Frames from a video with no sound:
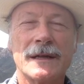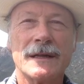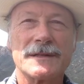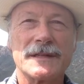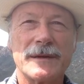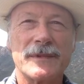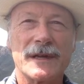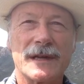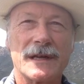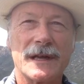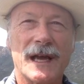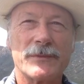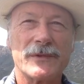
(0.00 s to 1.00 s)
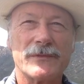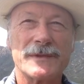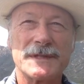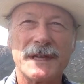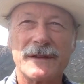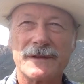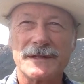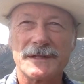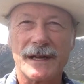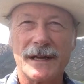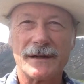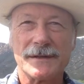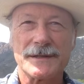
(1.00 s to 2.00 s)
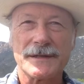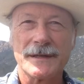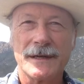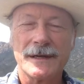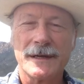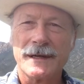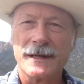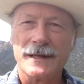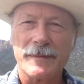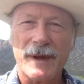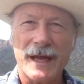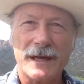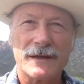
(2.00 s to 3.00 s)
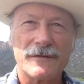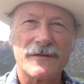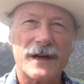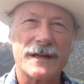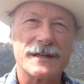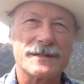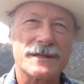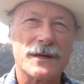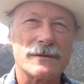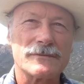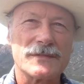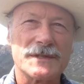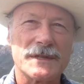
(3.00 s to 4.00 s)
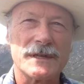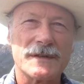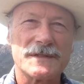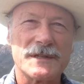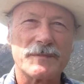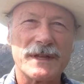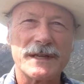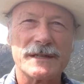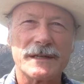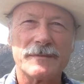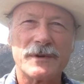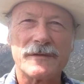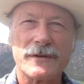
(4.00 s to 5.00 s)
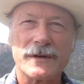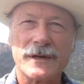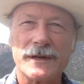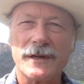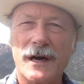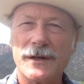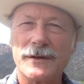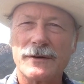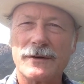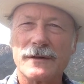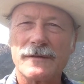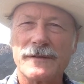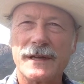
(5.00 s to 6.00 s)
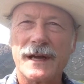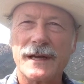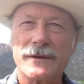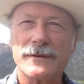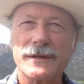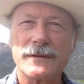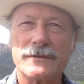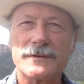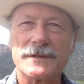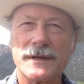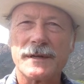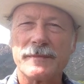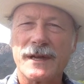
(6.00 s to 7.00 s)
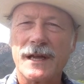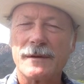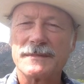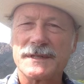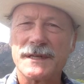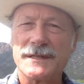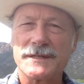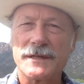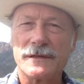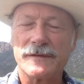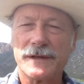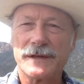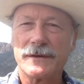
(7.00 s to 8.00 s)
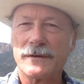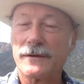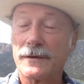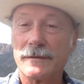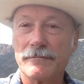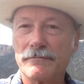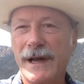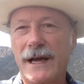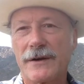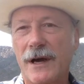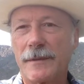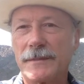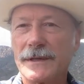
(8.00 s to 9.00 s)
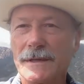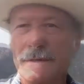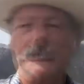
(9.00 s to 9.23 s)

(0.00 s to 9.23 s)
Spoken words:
Same thing can happen with savings accounts. The bank can find its gold reserves depleted before it can honor all of the IOUs, and it becomes insolvent or bankrupt.